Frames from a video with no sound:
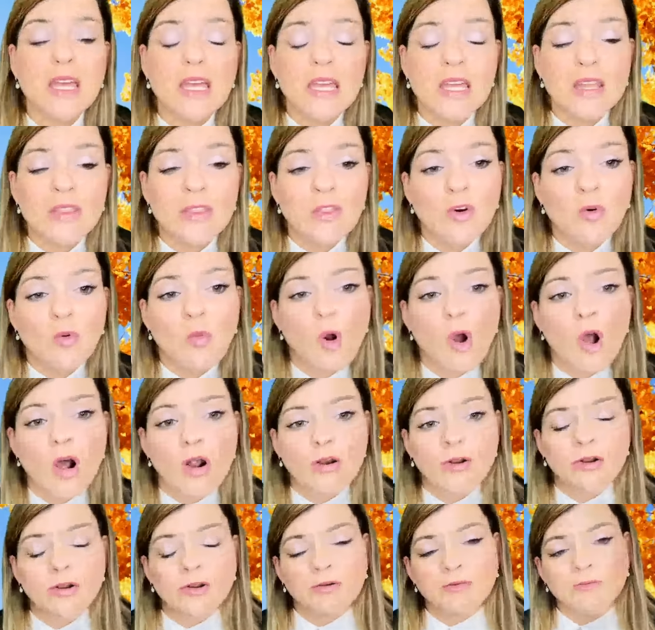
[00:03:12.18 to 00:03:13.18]
in the
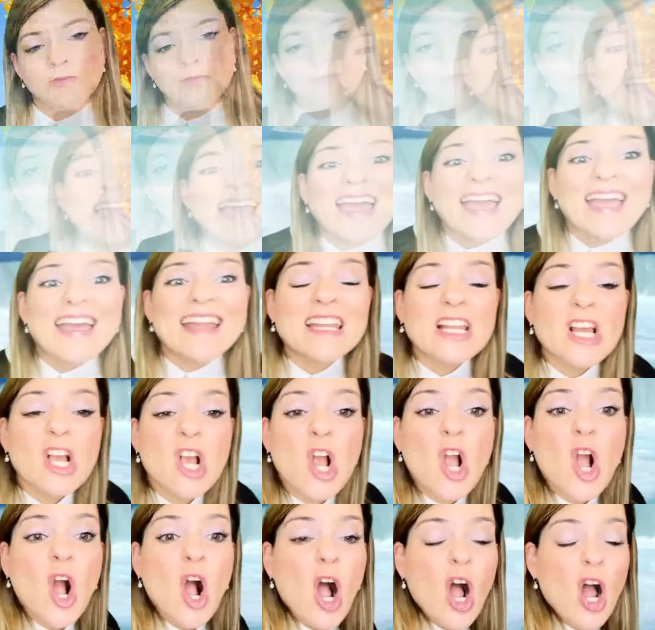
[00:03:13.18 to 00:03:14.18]
water.
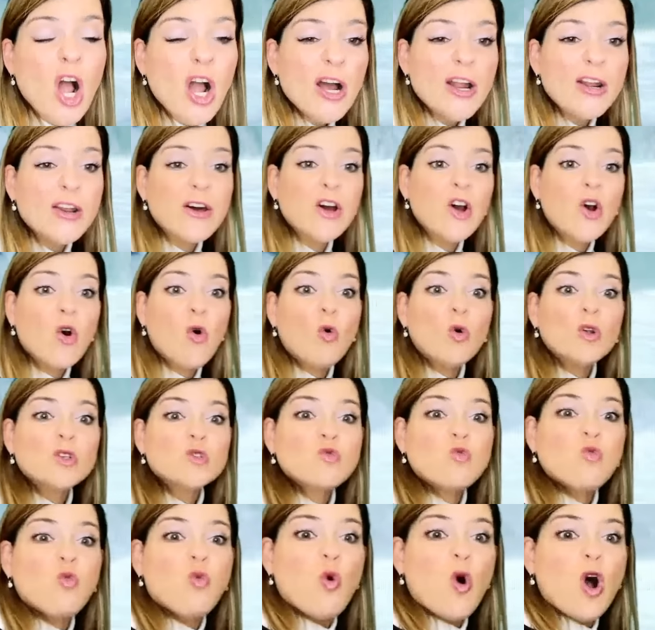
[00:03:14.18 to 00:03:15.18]
And God
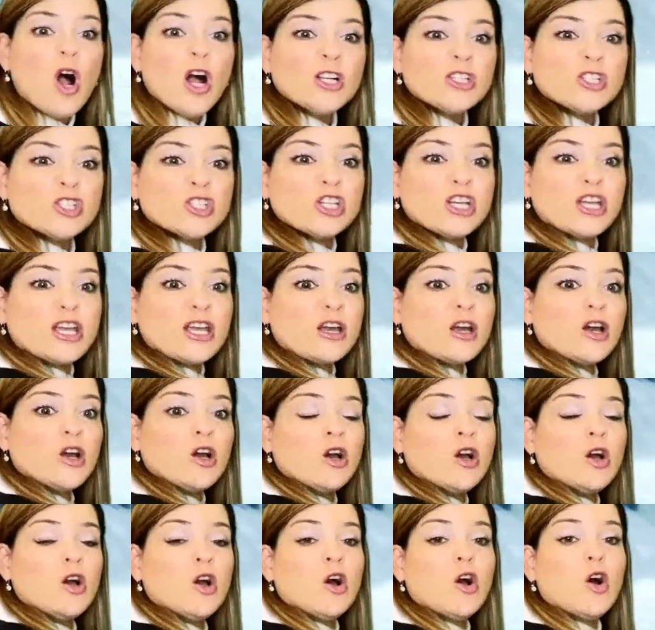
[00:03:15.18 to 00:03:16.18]
was watching
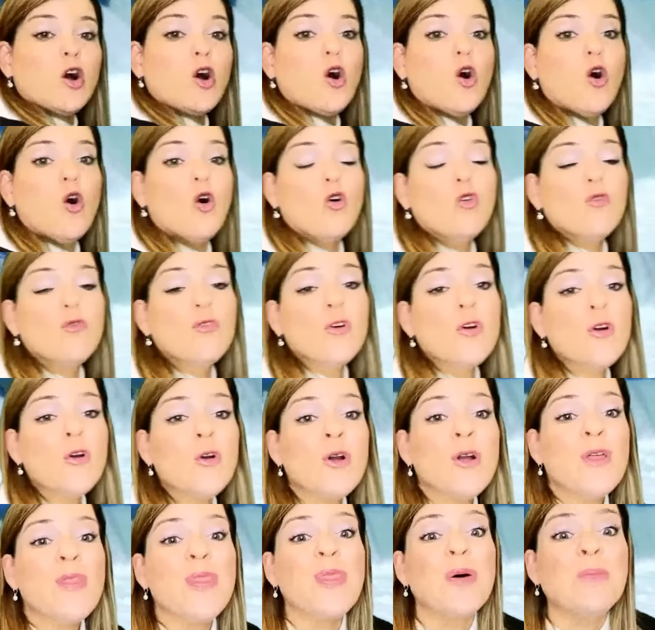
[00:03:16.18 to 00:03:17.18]

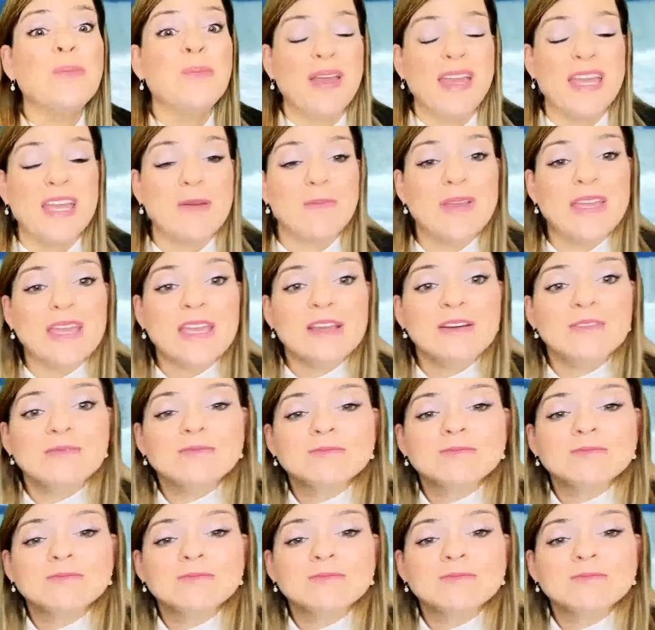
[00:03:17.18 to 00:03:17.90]
over the baby